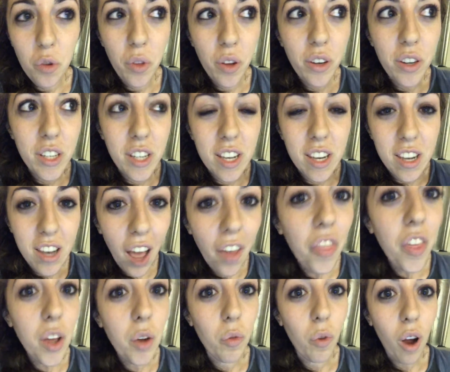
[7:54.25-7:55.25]
There is
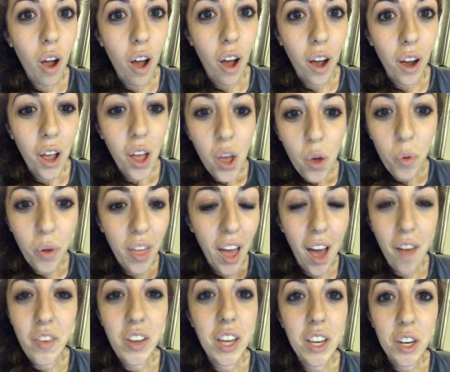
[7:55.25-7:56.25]
nothing wrong with
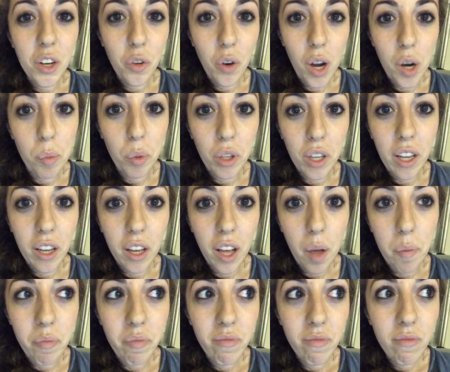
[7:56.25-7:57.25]
having an incredible
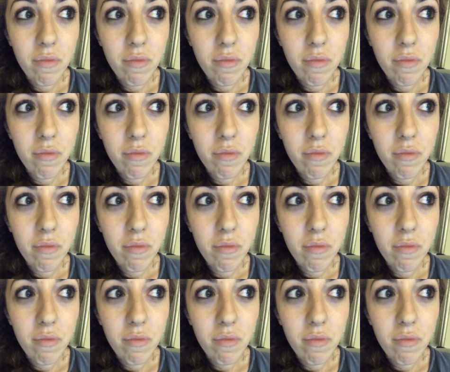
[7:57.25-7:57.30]
income.